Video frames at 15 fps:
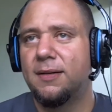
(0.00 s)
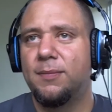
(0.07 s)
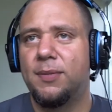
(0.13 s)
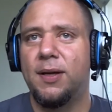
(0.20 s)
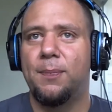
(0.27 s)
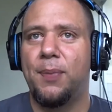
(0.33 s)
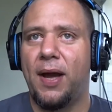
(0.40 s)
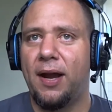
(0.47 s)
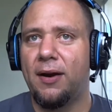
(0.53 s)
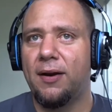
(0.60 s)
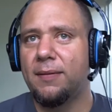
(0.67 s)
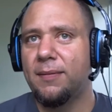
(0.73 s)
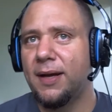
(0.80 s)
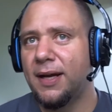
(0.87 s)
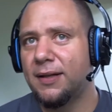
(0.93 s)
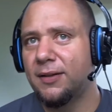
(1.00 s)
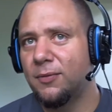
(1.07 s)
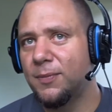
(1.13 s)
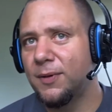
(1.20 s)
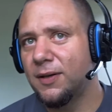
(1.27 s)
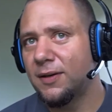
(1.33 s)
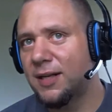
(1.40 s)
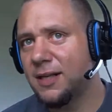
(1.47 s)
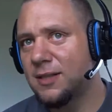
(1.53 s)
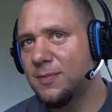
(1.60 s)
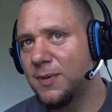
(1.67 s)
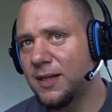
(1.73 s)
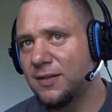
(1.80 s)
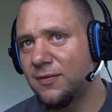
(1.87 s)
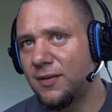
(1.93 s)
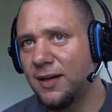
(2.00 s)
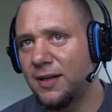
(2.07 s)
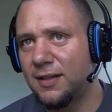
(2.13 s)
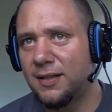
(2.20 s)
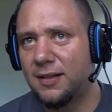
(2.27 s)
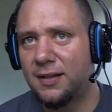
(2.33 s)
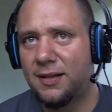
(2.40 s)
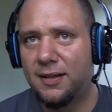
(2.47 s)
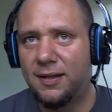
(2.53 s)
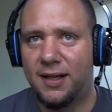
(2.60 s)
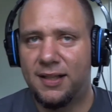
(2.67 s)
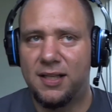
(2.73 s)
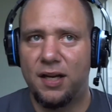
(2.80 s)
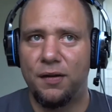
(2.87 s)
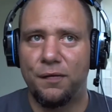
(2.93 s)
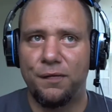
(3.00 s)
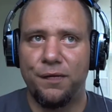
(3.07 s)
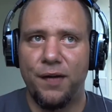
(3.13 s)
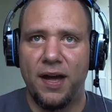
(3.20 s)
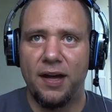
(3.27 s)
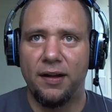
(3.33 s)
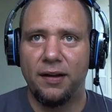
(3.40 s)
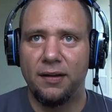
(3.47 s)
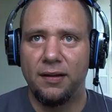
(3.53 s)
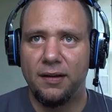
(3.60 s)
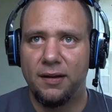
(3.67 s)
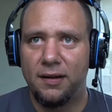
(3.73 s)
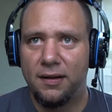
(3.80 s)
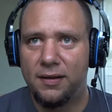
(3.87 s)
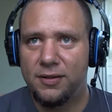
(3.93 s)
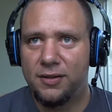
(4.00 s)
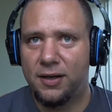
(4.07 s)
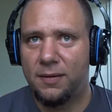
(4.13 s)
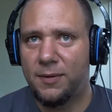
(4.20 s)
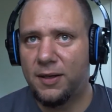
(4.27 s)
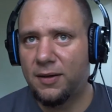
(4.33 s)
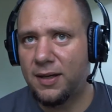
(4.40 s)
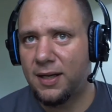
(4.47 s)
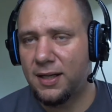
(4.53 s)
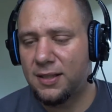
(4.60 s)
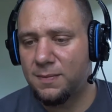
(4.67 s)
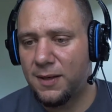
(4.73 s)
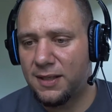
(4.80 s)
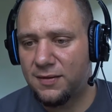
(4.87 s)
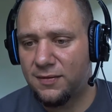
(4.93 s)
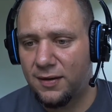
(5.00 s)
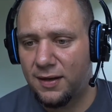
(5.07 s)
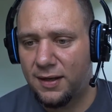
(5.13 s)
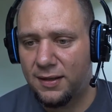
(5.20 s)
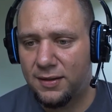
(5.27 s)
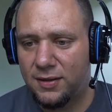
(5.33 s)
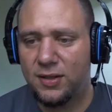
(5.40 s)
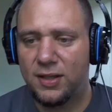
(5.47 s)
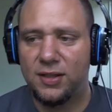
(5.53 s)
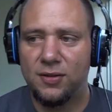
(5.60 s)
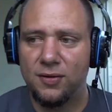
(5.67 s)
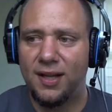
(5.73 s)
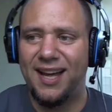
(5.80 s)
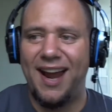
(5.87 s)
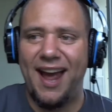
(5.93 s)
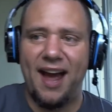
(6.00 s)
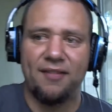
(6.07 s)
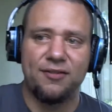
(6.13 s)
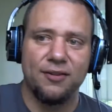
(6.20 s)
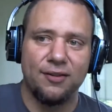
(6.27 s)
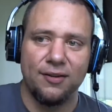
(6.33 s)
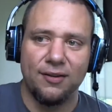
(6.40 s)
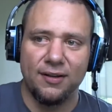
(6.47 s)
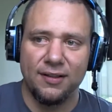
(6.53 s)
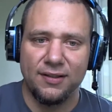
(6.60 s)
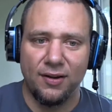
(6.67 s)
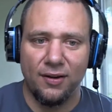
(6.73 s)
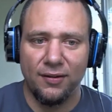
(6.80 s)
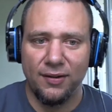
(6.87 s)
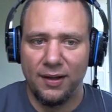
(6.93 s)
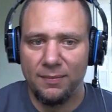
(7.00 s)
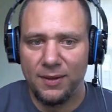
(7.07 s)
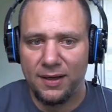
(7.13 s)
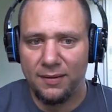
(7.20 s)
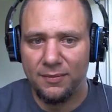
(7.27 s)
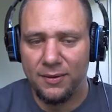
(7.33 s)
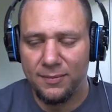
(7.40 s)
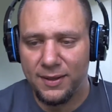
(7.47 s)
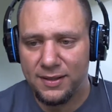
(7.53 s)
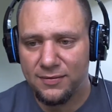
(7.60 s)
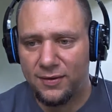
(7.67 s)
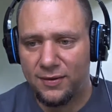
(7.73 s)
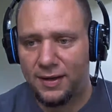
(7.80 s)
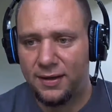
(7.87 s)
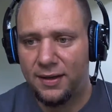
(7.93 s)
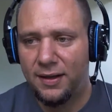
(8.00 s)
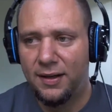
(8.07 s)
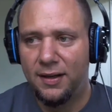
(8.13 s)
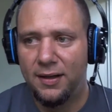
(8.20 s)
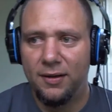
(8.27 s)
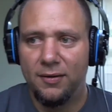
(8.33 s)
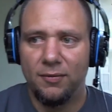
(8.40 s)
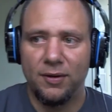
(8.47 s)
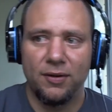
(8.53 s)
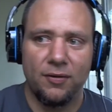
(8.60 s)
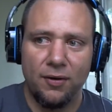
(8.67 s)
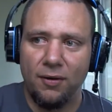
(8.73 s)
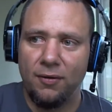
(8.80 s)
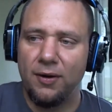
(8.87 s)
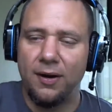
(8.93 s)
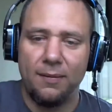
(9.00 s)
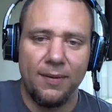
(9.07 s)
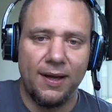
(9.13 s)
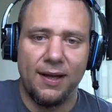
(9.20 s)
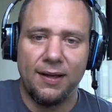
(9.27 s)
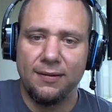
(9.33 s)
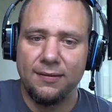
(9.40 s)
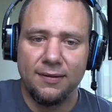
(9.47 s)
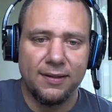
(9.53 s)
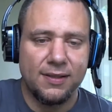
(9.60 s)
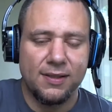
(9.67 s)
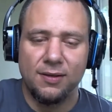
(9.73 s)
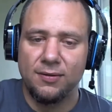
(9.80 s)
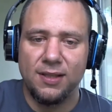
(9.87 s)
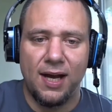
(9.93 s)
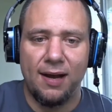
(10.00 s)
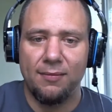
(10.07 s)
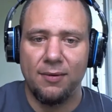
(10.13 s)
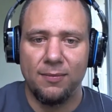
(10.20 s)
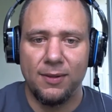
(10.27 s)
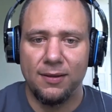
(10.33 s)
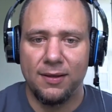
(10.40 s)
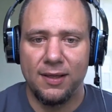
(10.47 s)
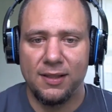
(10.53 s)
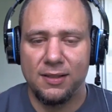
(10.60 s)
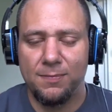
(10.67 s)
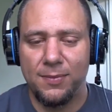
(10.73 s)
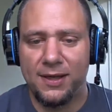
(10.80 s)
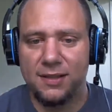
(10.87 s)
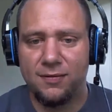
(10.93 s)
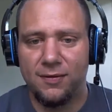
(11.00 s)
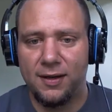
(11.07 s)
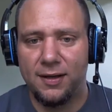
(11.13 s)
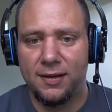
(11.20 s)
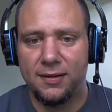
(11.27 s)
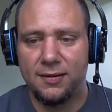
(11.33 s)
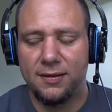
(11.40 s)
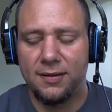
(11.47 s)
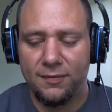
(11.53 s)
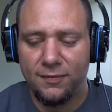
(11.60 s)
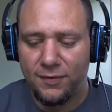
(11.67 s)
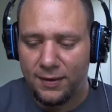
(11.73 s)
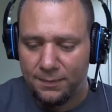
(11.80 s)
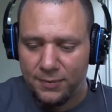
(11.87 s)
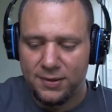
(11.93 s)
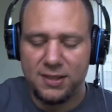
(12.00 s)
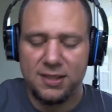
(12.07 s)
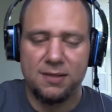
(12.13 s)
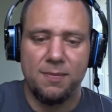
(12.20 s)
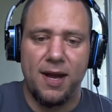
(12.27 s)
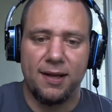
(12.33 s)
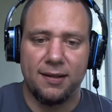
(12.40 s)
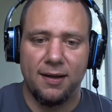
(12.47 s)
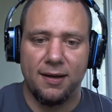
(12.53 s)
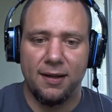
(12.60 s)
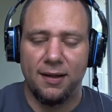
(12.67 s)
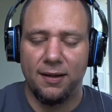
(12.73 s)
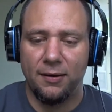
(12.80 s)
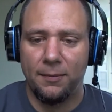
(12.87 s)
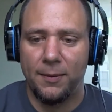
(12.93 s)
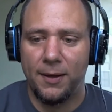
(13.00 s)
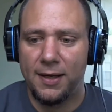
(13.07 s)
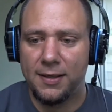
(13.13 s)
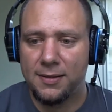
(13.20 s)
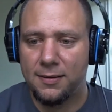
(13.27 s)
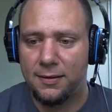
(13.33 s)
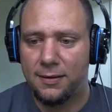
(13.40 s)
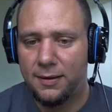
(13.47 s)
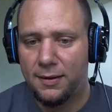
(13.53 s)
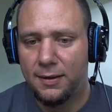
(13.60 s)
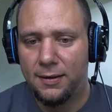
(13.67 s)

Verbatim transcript: be a parent, man. Don't be your kid's best friend. That's how you fail trying to be your kid's best friend. You can do that after they're an adult, then become their best friend. When they're growing up, man, it's no time to be your kid's best friend. You smack down on that little bastard.